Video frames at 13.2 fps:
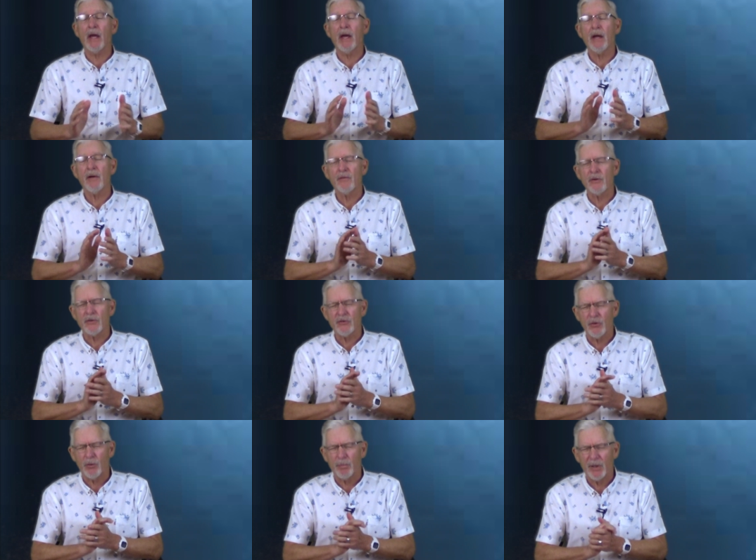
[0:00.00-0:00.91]
ever
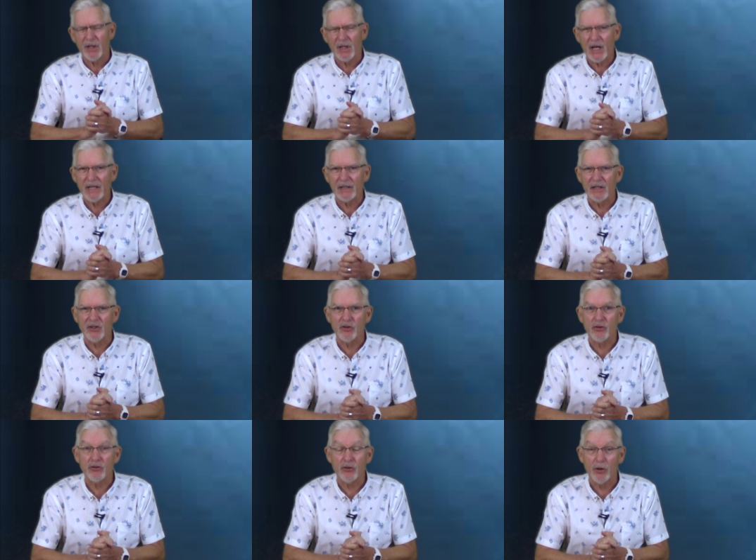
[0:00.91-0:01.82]
so politely
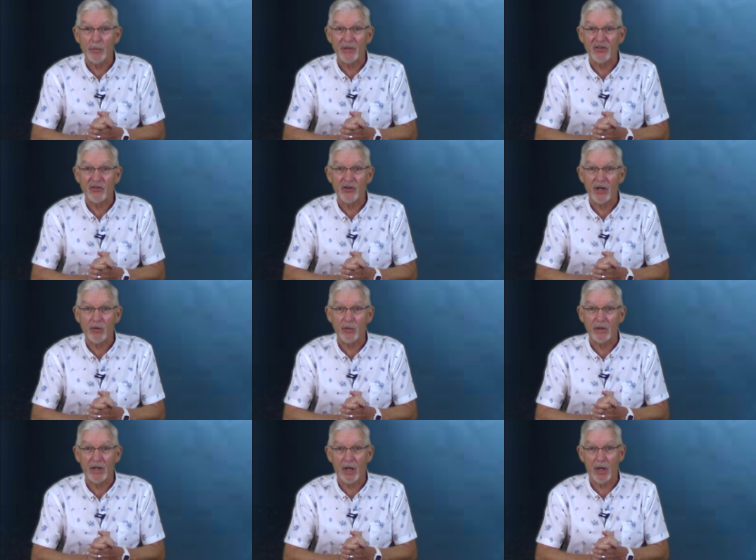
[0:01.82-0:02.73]
disturbing
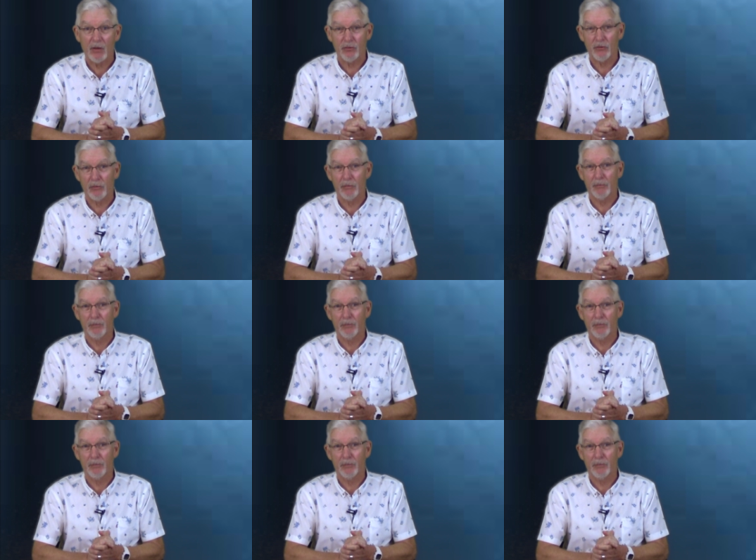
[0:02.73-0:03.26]
sacred cows.